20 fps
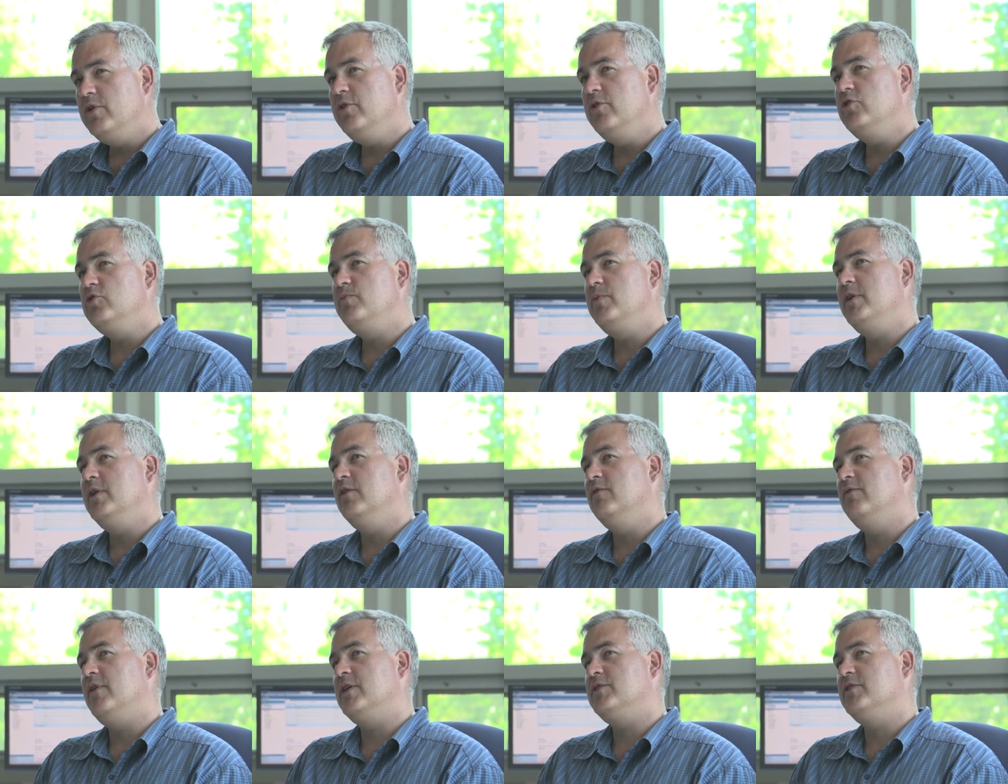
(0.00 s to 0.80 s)
who's been
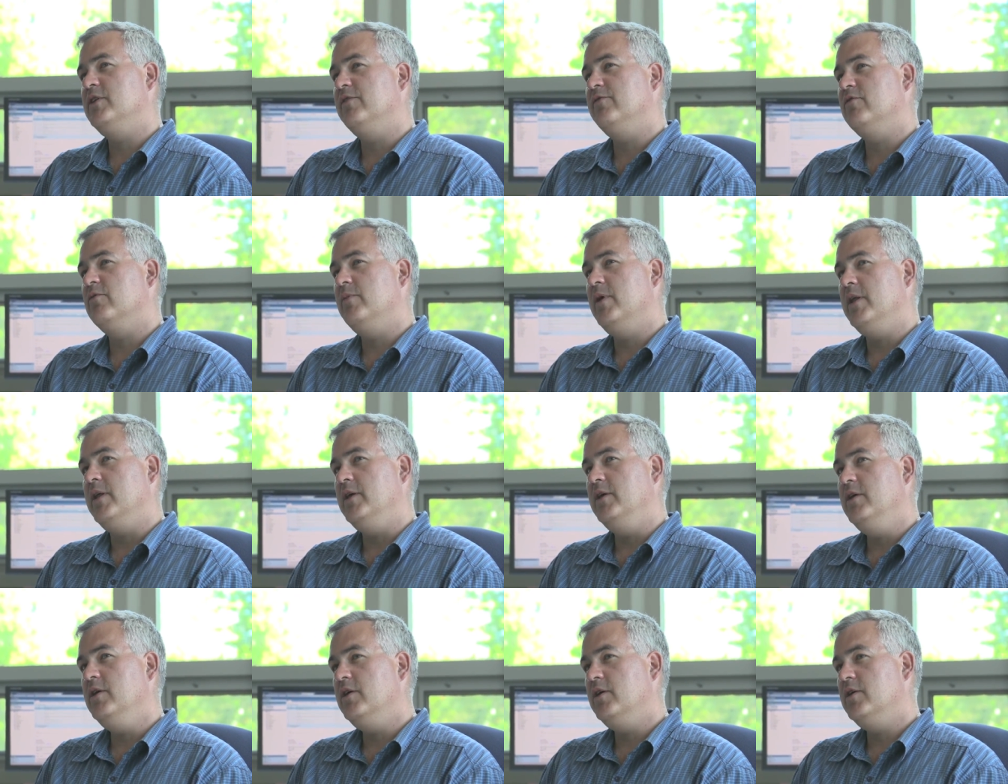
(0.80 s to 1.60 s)
investing for
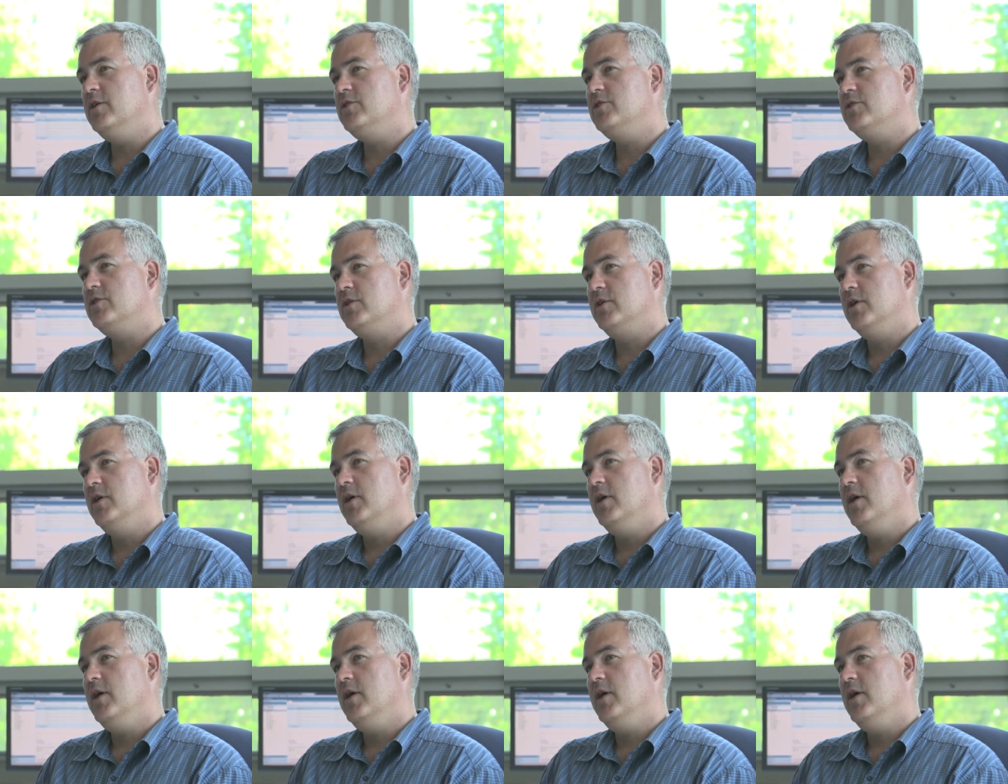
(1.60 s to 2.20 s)
many years